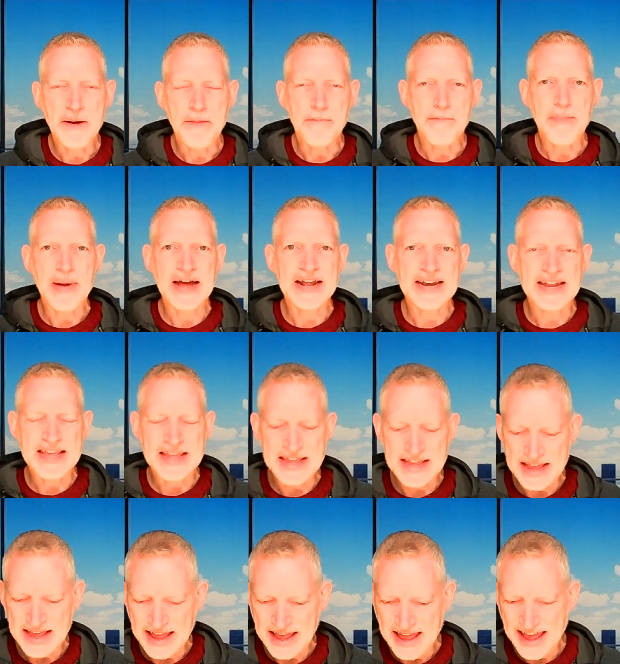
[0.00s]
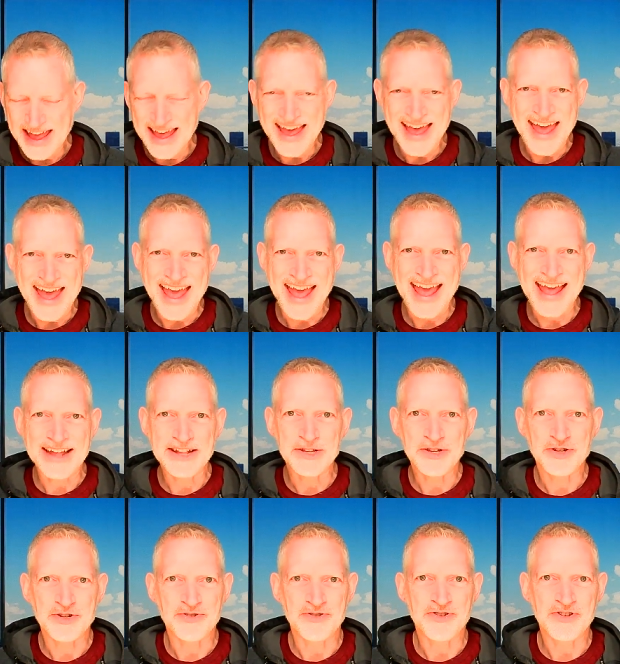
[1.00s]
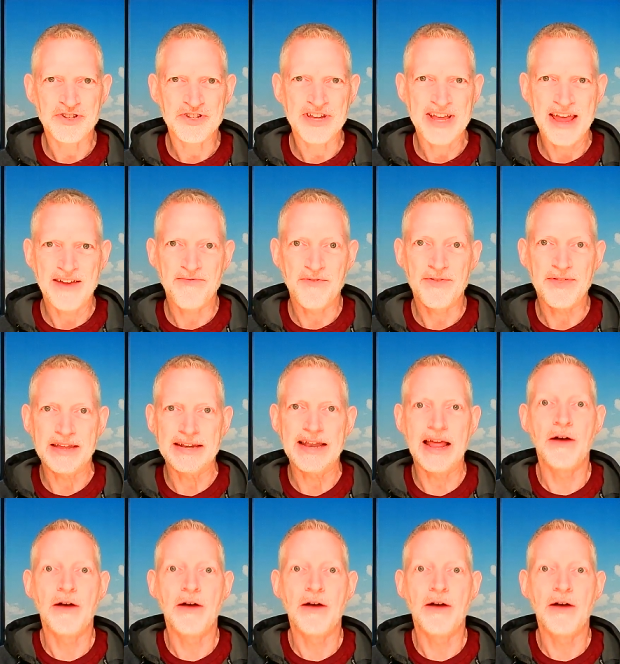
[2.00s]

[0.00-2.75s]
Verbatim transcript: Money answers everything.